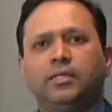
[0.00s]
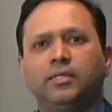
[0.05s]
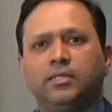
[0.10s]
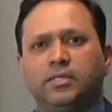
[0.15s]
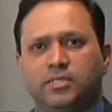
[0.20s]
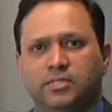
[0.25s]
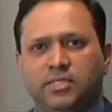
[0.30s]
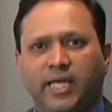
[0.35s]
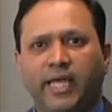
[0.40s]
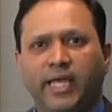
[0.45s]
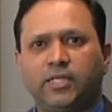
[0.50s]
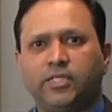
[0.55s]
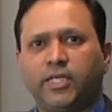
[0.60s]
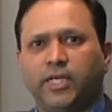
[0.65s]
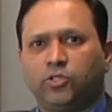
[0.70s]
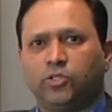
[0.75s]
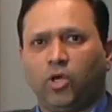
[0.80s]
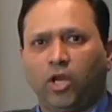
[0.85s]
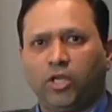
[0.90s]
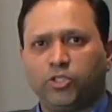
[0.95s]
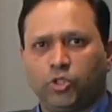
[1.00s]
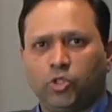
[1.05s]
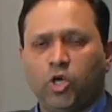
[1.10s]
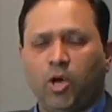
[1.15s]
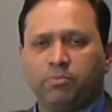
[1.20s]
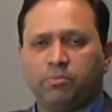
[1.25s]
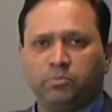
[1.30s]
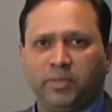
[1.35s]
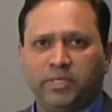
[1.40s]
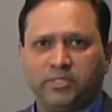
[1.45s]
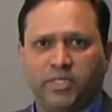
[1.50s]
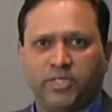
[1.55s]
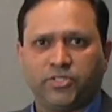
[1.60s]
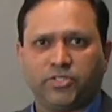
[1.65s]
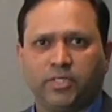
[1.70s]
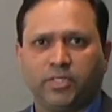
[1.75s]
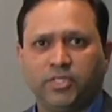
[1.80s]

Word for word: Design Technology Co-Optimization.